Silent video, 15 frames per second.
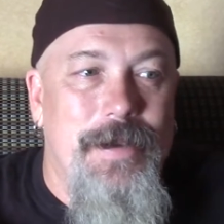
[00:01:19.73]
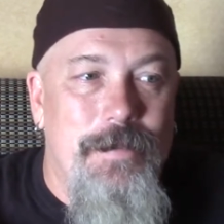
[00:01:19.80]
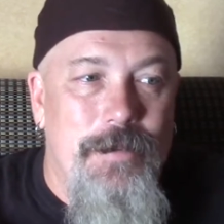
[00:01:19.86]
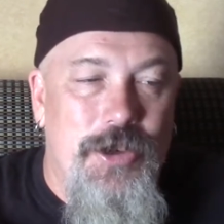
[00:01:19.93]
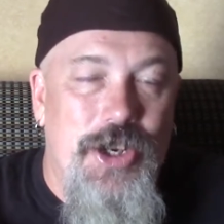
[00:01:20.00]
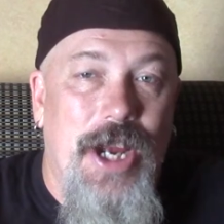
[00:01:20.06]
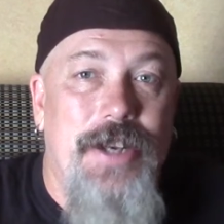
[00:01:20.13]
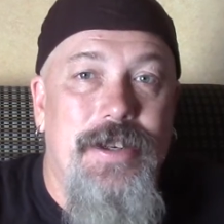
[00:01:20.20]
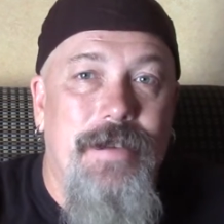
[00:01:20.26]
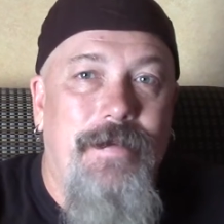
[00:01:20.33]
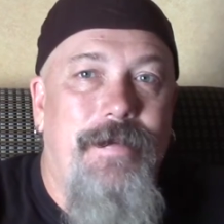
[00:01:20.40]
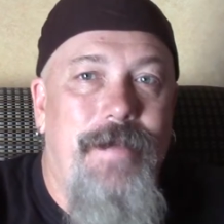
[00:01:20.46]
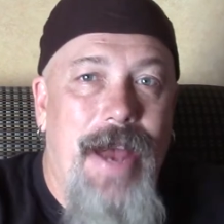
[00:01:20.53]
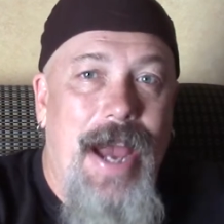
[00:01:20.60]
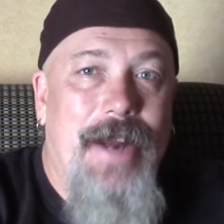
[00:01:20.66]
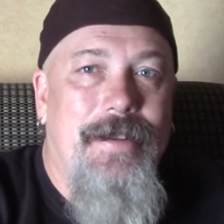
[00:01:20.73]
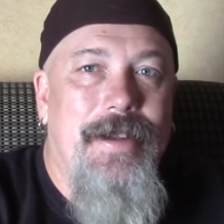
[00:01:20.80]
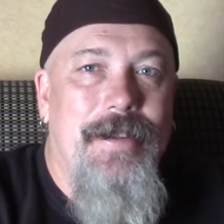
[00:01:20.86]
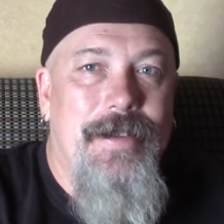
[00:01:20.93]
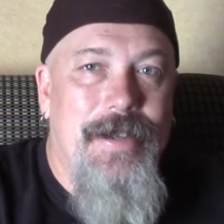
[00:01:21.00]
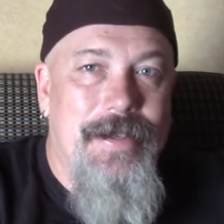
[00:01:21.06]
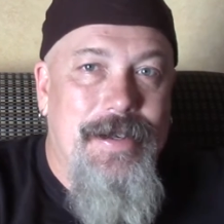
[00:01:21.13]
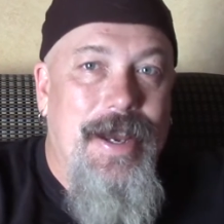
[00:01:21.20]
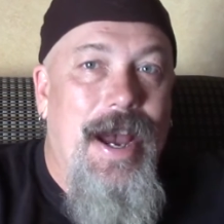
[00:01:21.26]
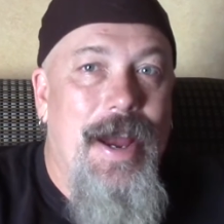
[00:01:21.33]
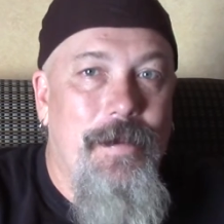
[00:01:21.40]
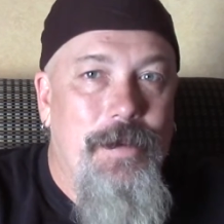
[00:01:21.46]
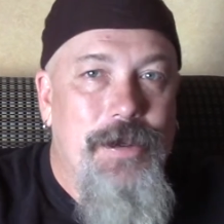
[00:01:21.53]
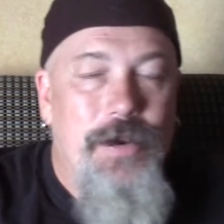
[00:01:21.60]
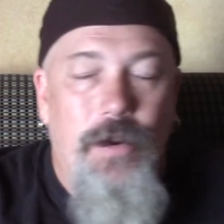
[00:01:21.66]
objective fact that this guy
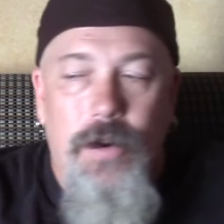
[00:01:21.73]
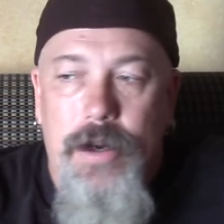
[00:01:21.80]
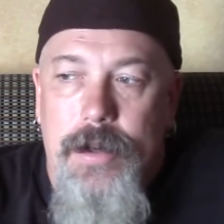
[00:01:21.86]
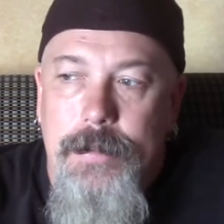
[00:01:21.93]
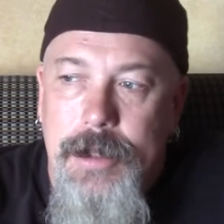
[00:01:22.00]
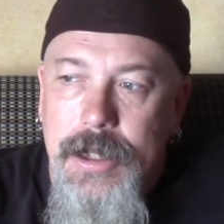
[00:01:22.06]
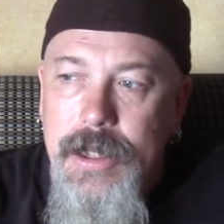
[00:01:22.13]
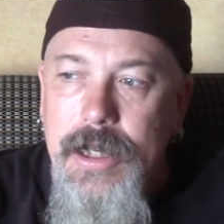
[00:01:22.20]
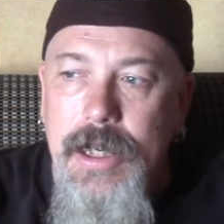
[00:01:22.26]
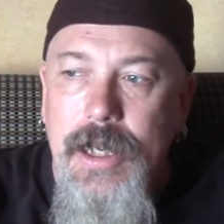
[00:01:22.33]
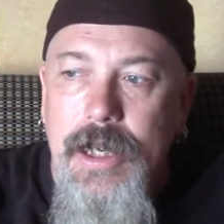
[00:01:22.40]
was horrible.